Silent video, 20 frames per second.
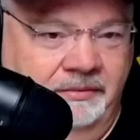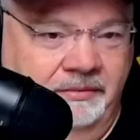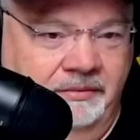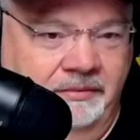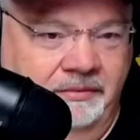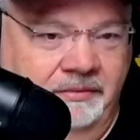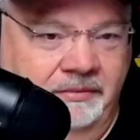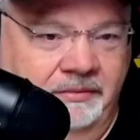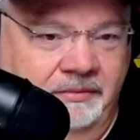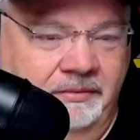
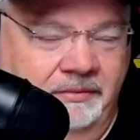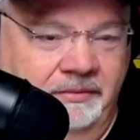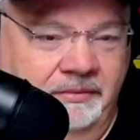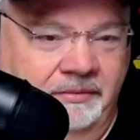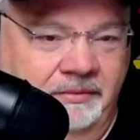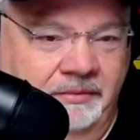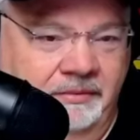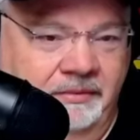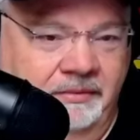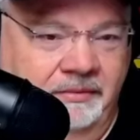
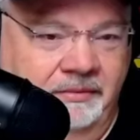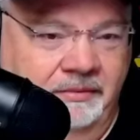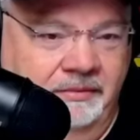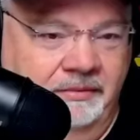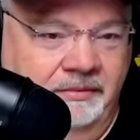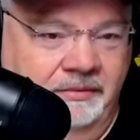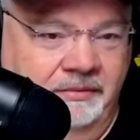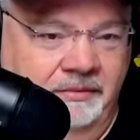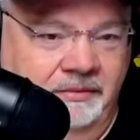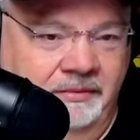
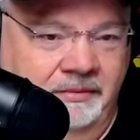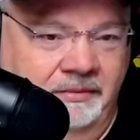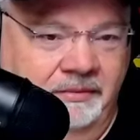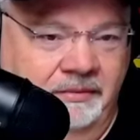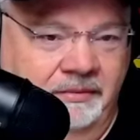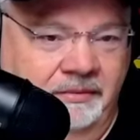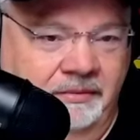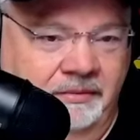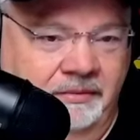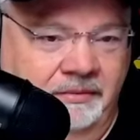
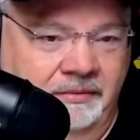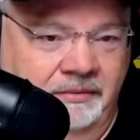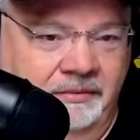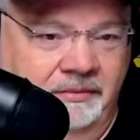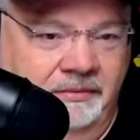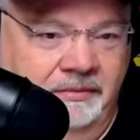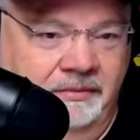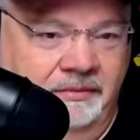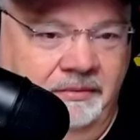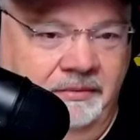
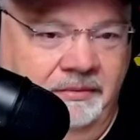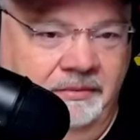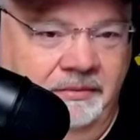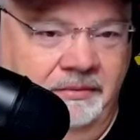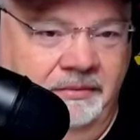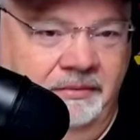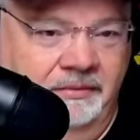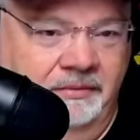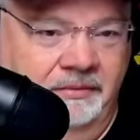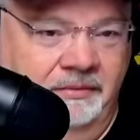
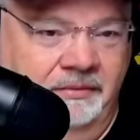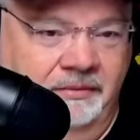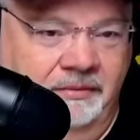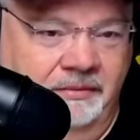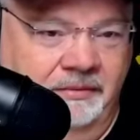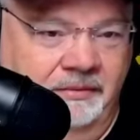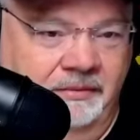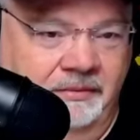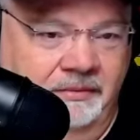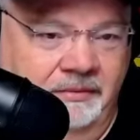
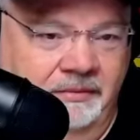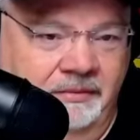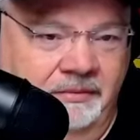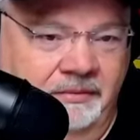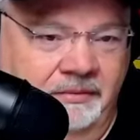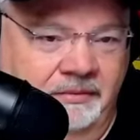No words are spoken by the person on screen.